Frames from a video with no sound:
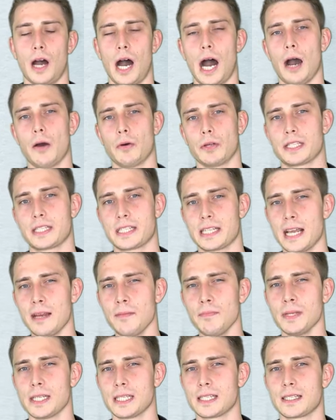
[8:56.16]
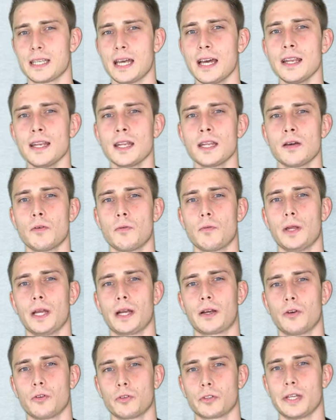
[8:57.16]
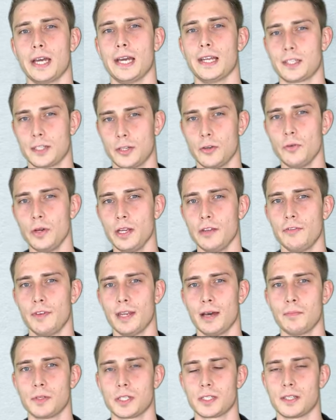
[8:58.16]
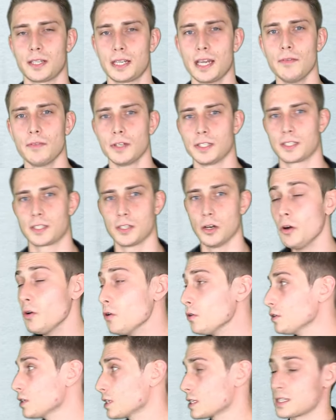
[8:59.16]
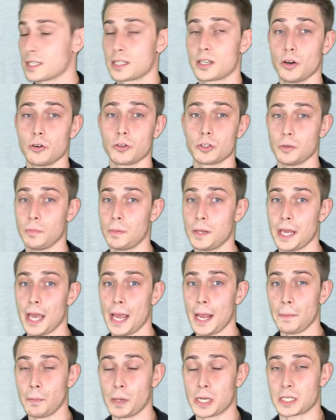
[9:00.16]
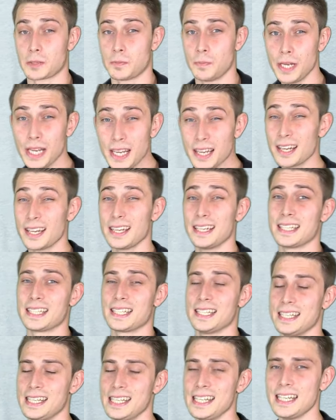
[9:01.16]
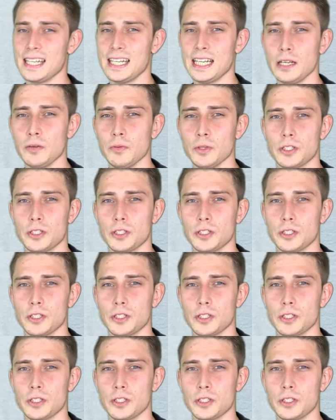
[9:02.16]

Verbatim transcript: Our statement said we are going to add two even numbers together, so this is going to be a plus b is indeed equal